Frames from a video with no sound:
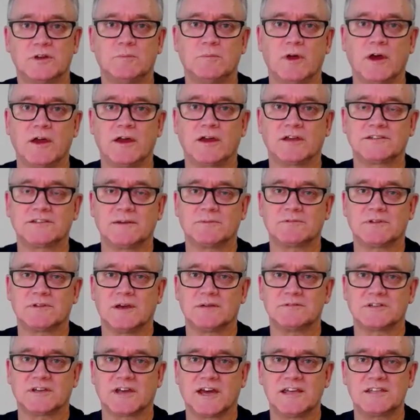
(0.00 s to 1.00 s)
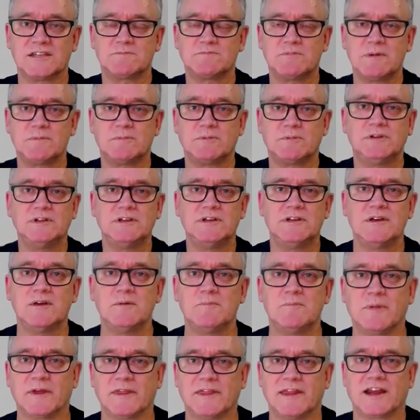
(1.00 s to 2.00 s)
are blowing sometimes against people,
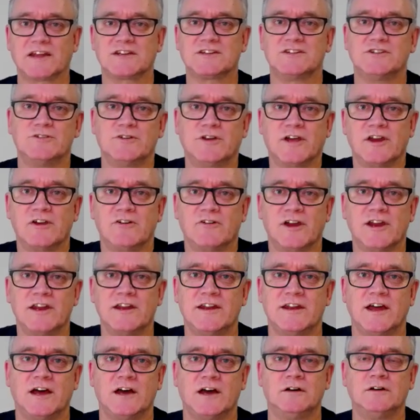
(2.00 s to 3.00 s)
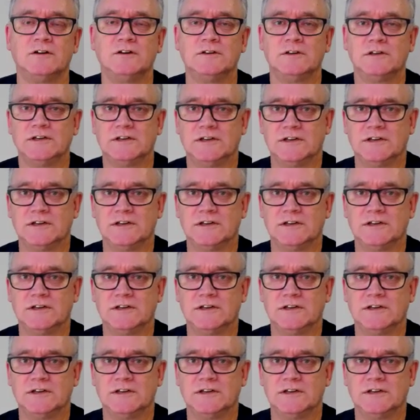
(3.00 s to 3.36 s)
but that actually you're getting ready now,